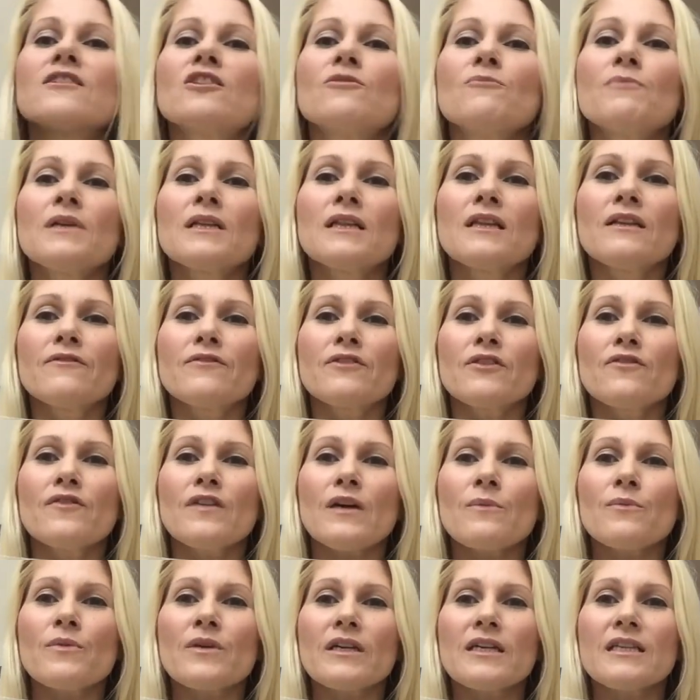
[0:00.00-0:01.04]
The middle of the
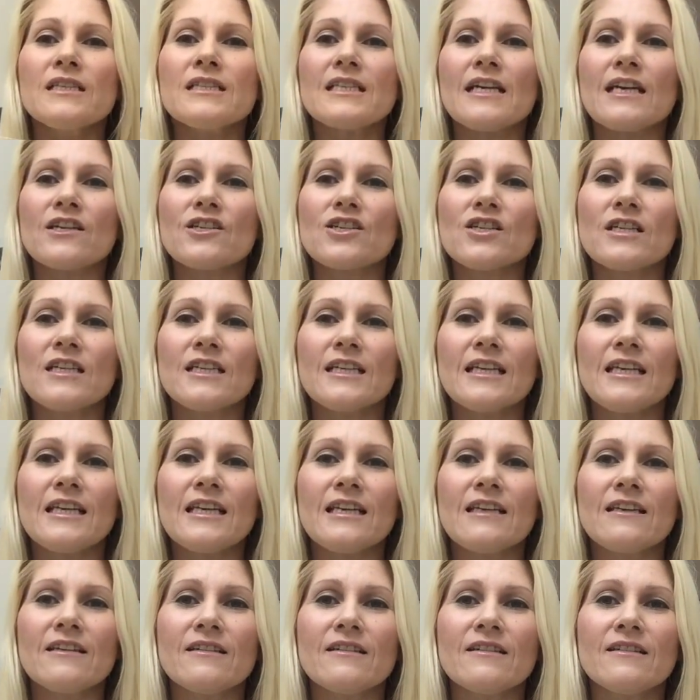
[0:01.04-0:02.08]
fabric is actually
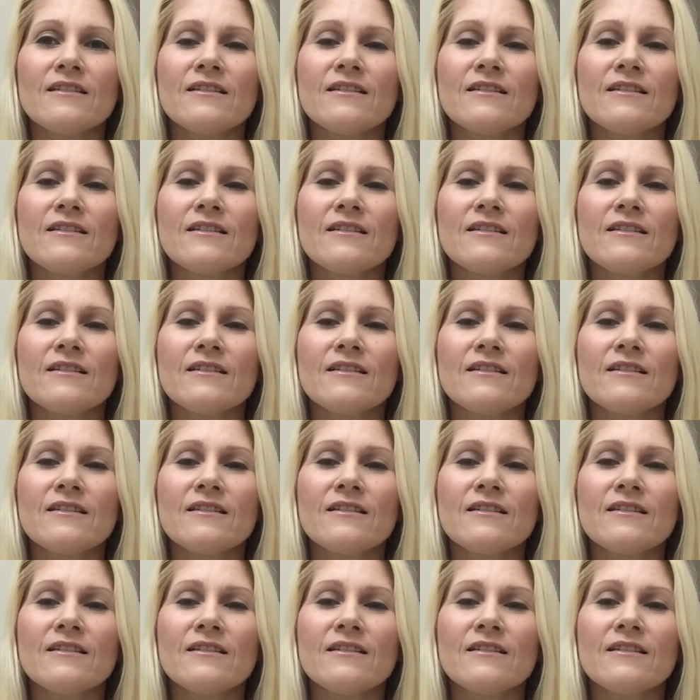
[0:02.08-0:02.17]
here.